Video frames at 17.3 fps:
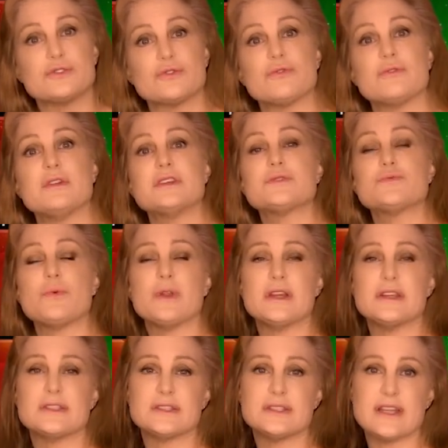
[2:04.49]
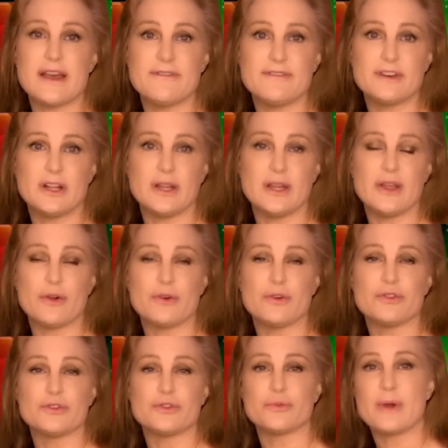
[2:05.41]
So this one is definitely
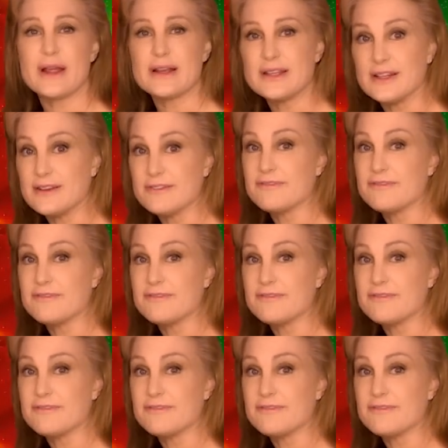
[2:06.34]
Earth-directed.